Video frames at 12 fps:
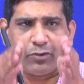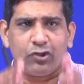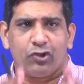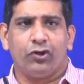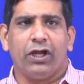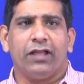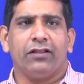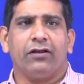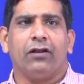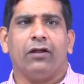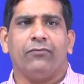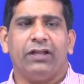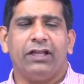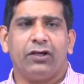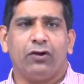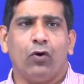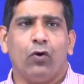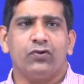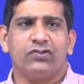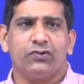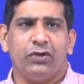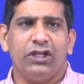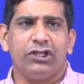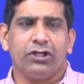together very close
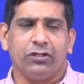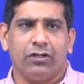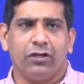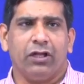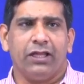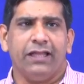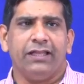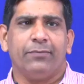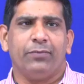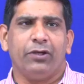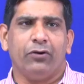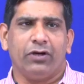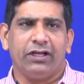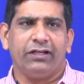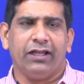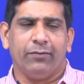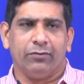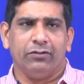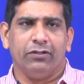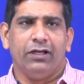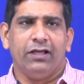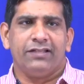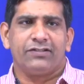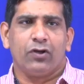to each other in the periodic table.
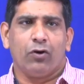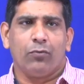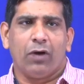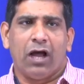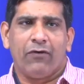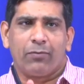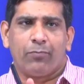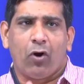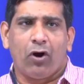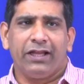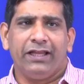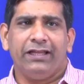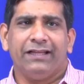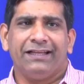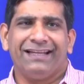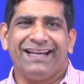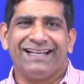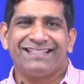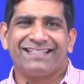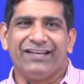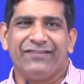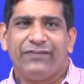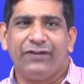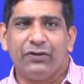So our body gets
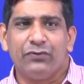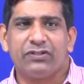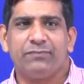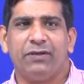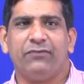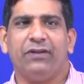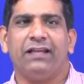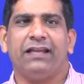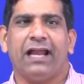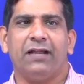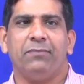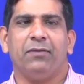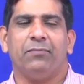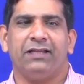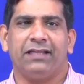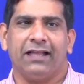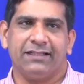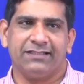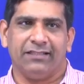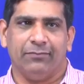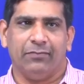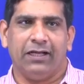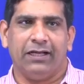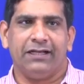confused between cadmium and calcium,
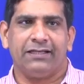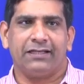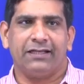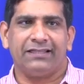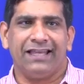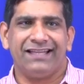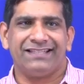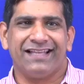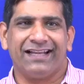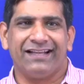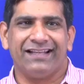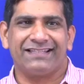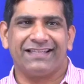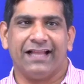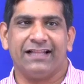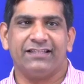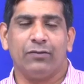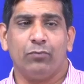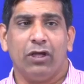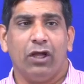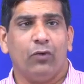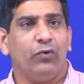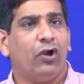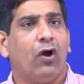and it thinks that it is calcium.
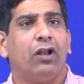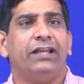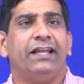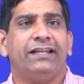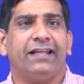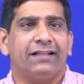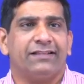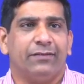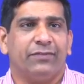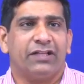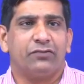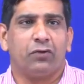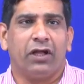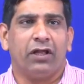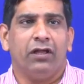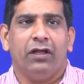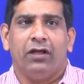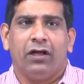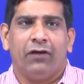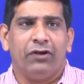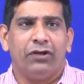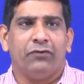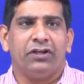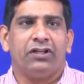We all need calcium. That's why
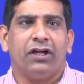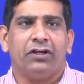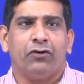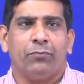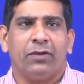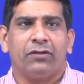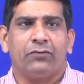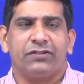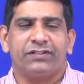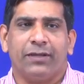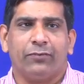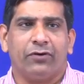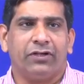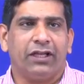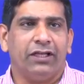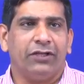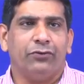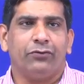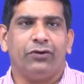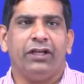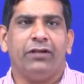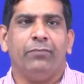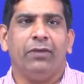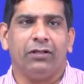when you were young, your mother was kept on telling you to
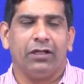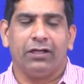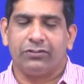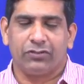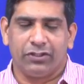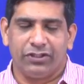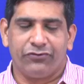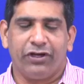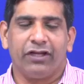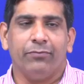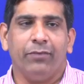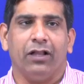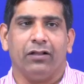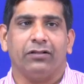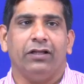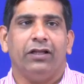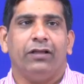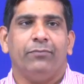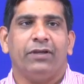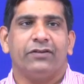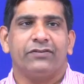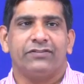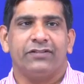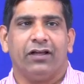eat milk, drink milk,
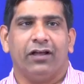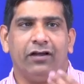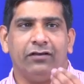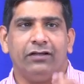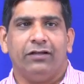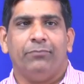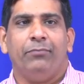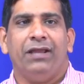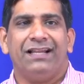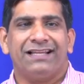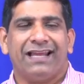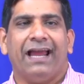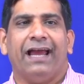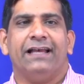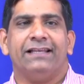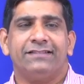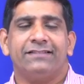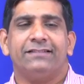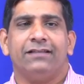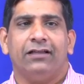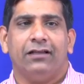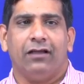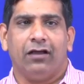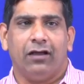because milk has
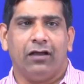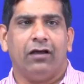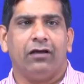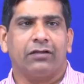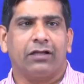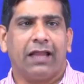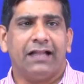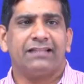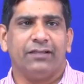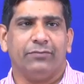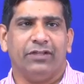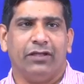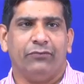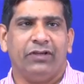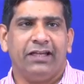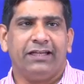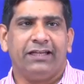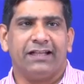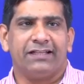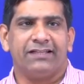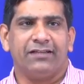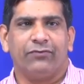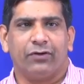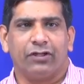calcium there. We need
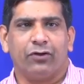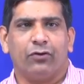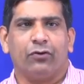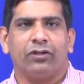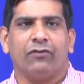calcium for the growth